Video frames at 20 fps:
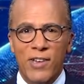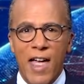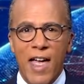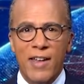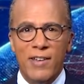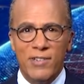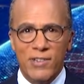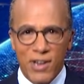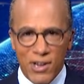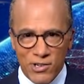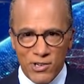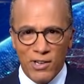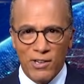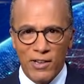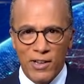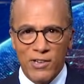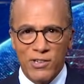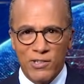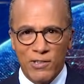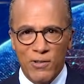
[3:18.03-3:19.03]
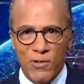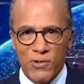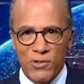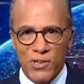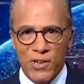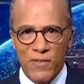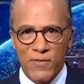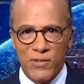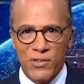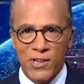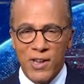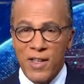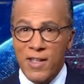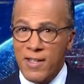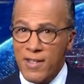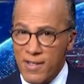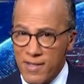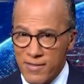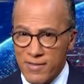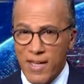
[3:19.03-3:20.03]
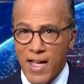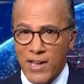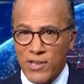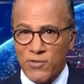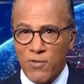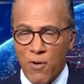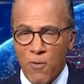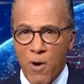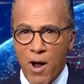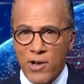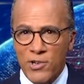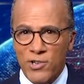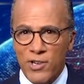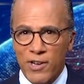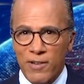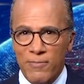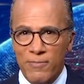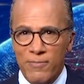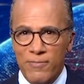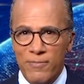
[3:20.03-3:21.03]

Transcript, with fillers: and digital exclusives. Thanks for watching.